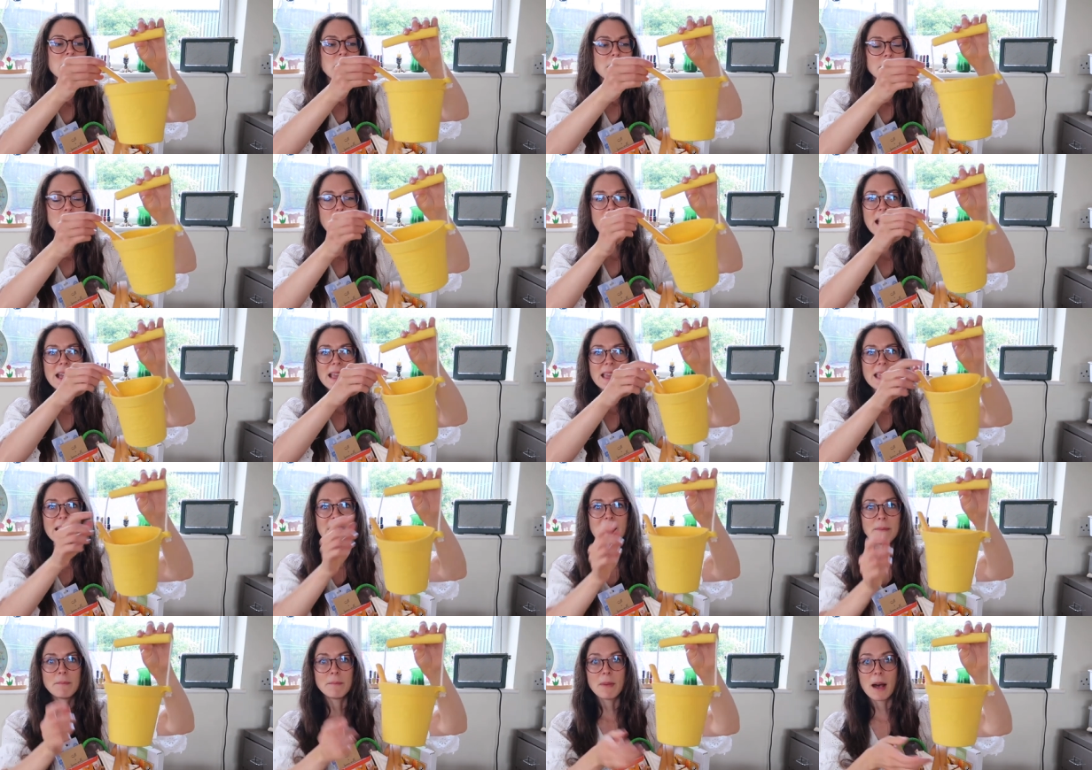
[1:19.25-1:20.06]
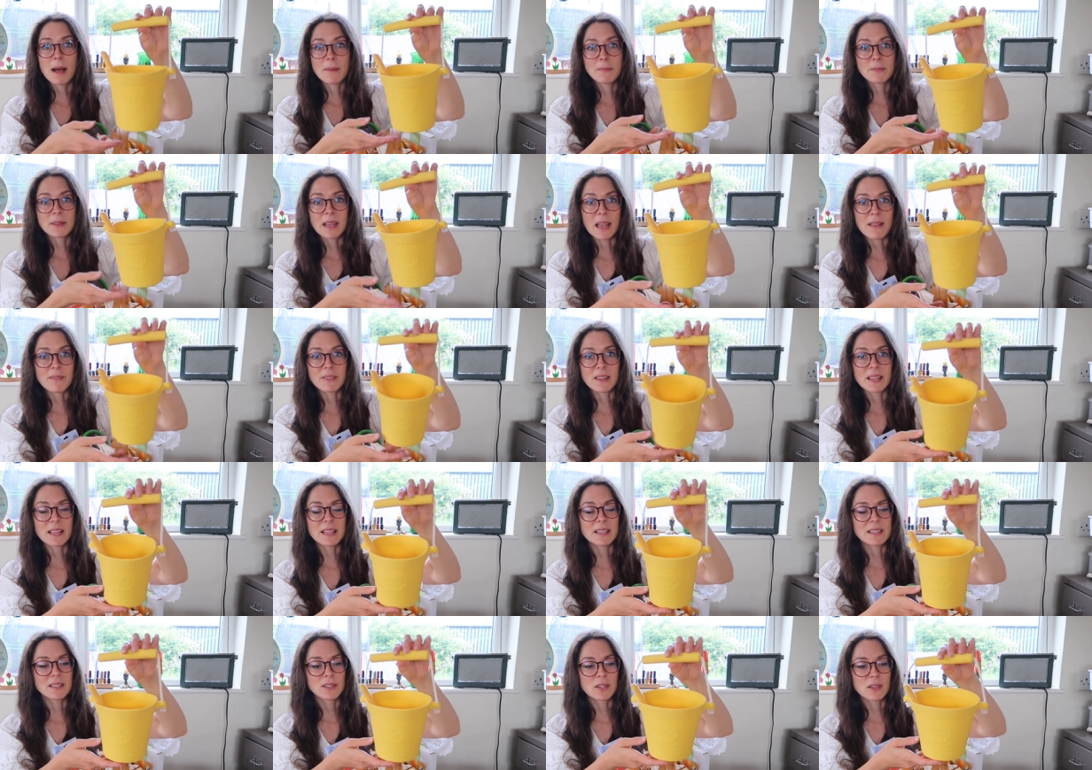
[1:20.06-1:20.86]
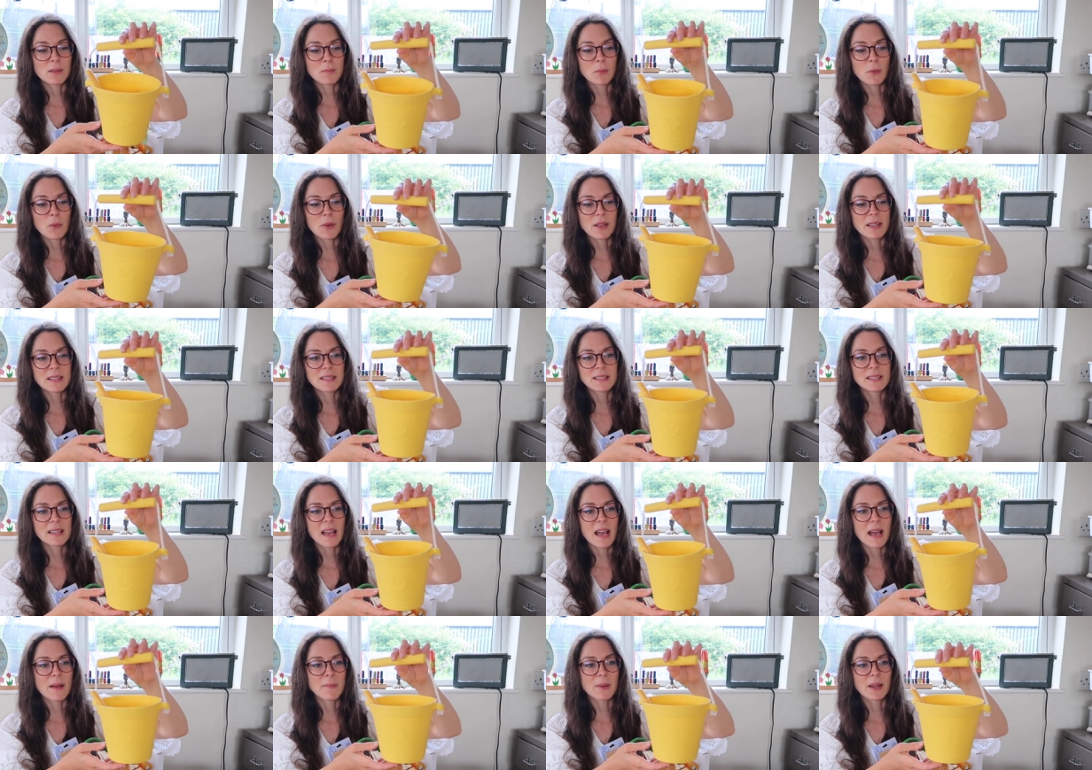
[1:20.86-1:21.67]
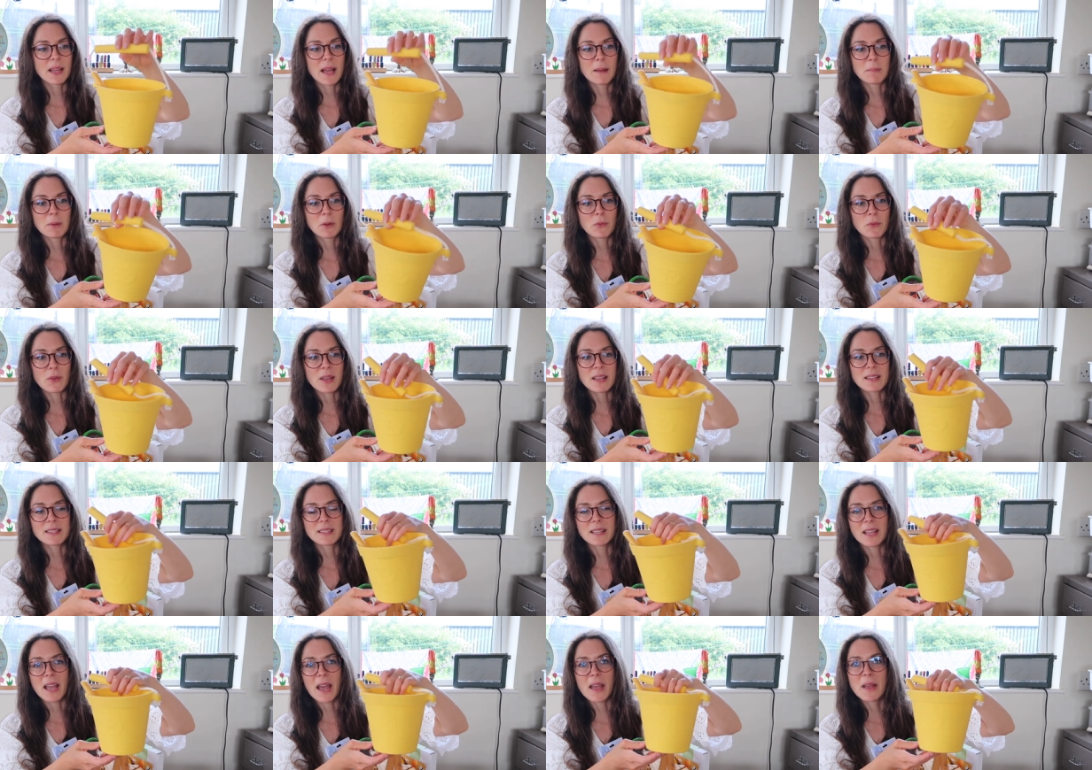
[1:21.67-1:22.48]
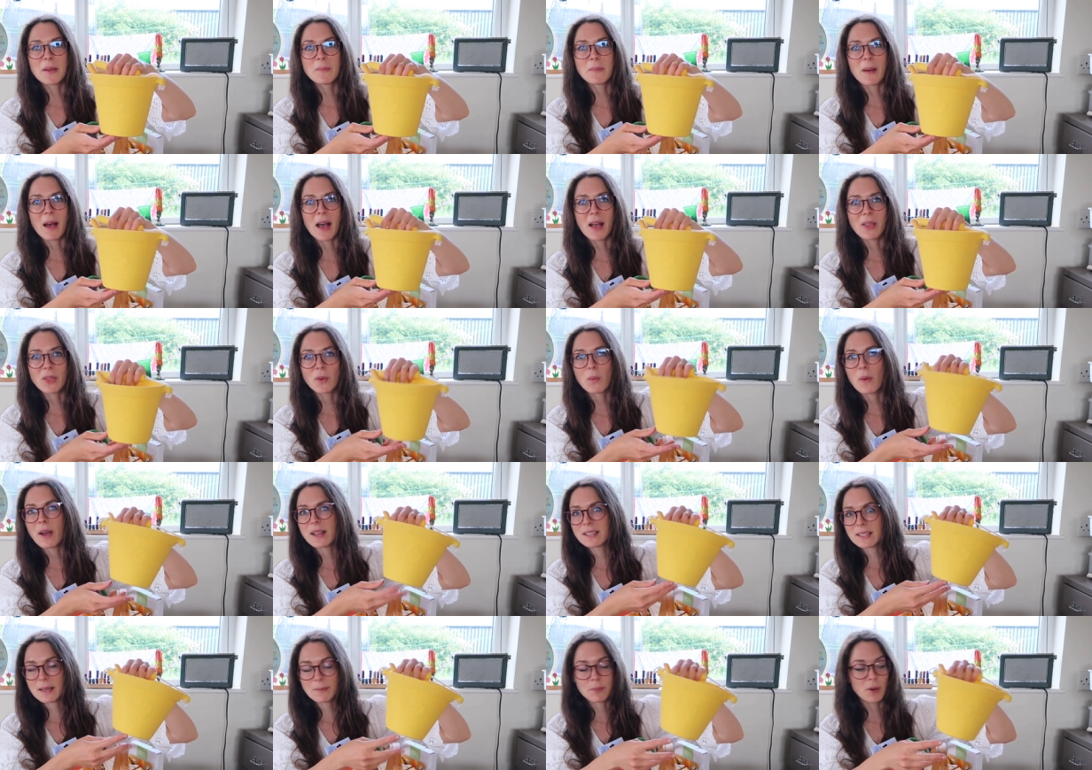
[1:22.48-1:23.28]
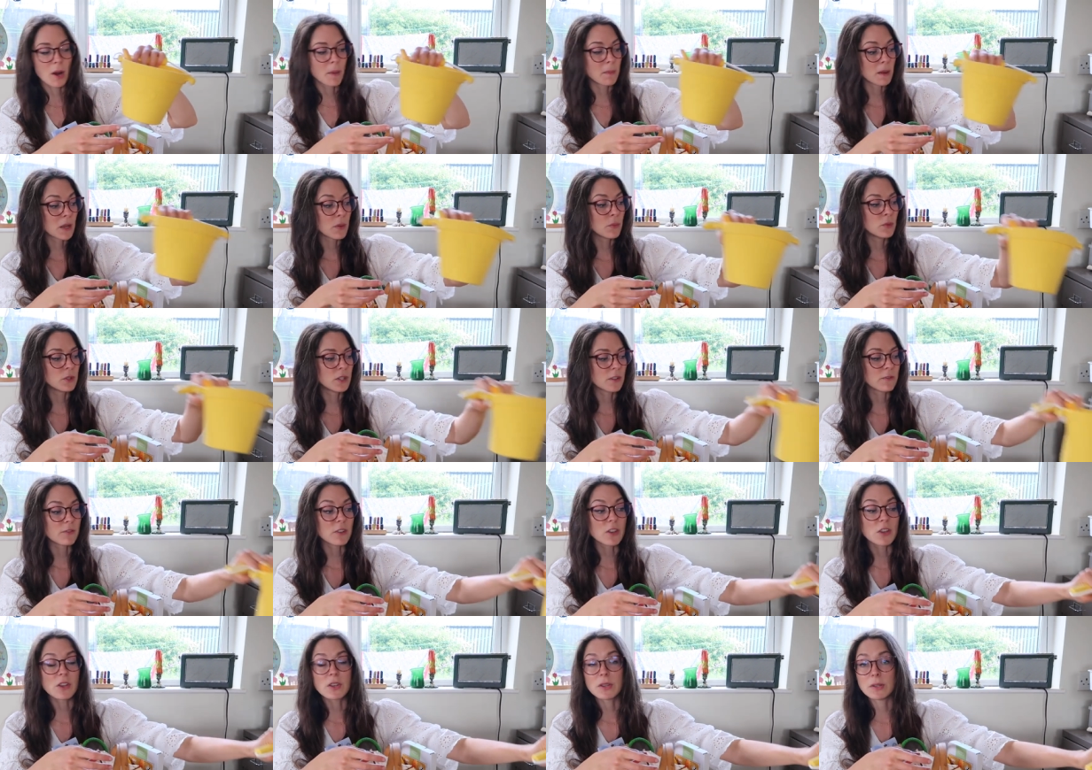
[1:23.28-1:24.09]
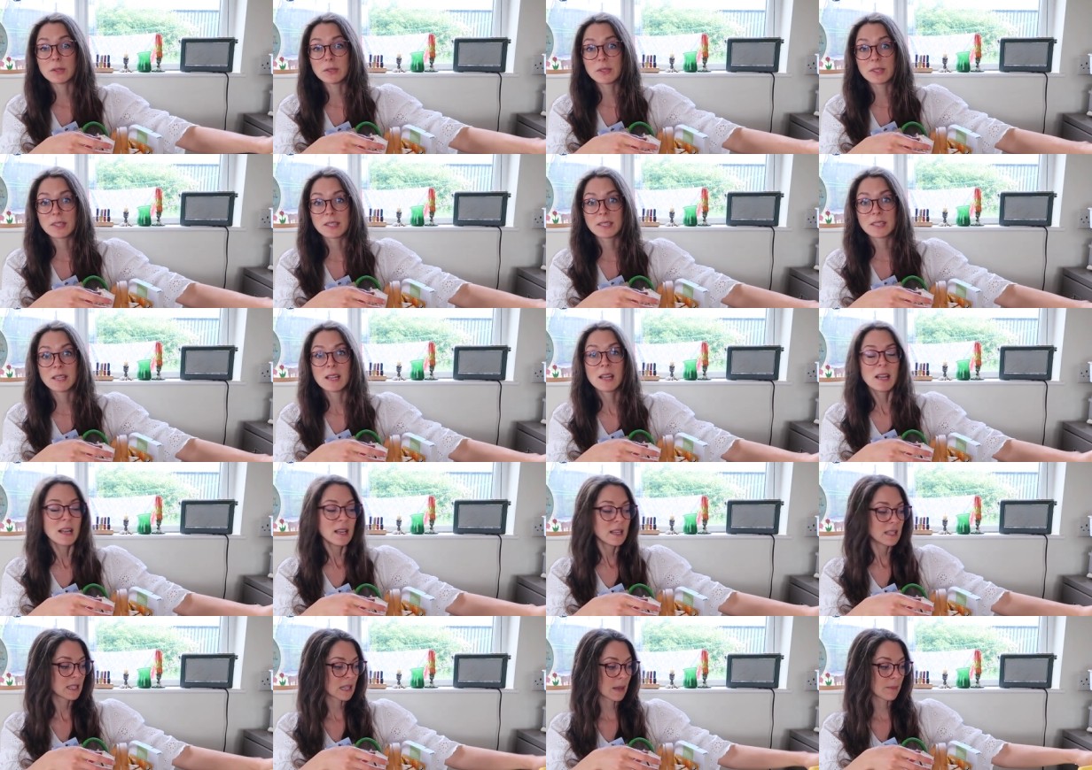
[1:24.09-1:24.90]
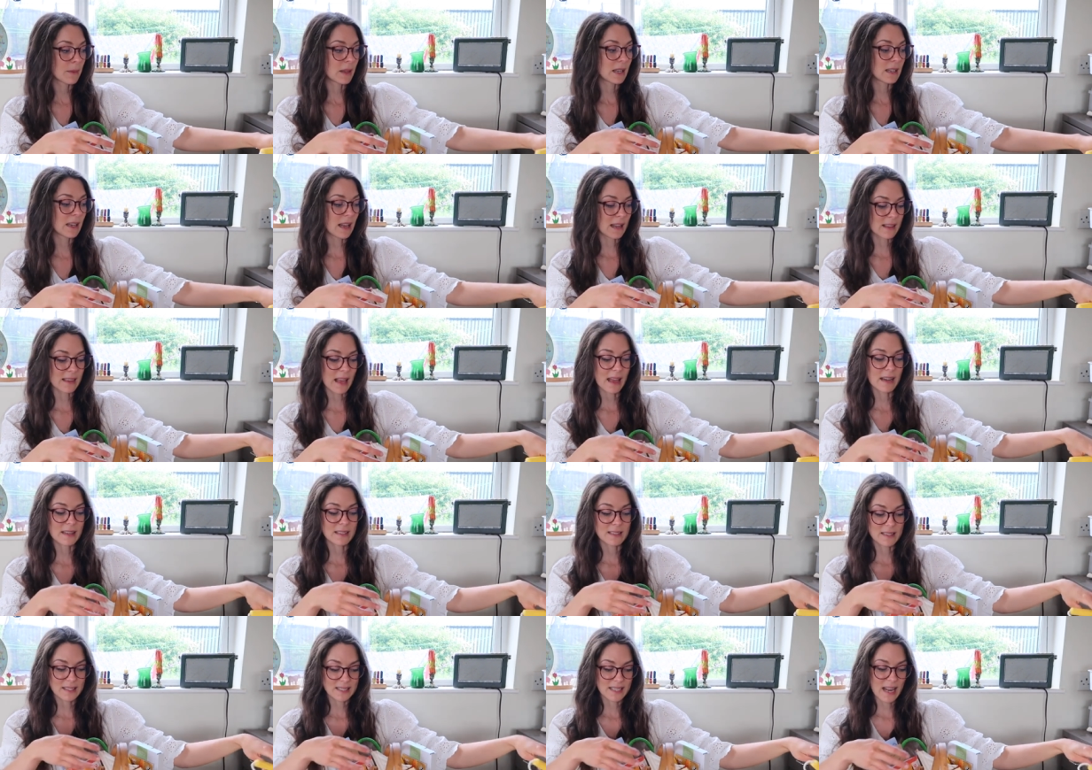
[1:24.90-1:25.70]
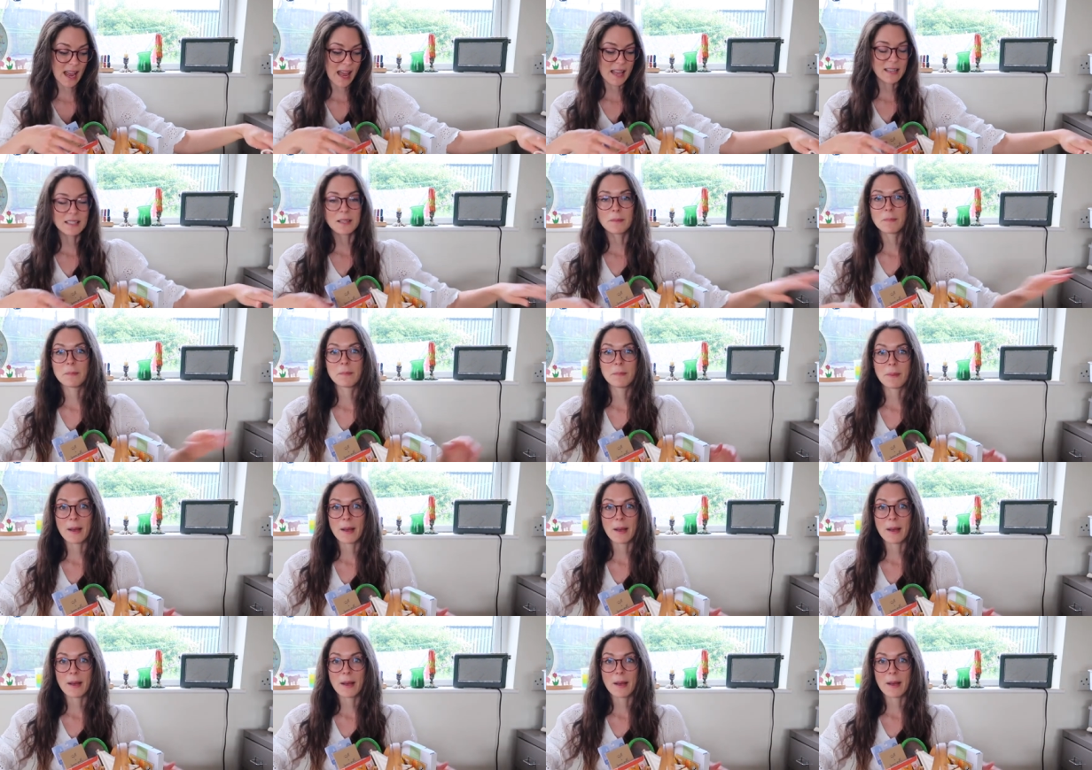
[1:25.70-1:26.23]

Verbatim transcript: My mum gave these to the boys um, a couple of weeks ago, but otherwise I probably would have used something like that instead.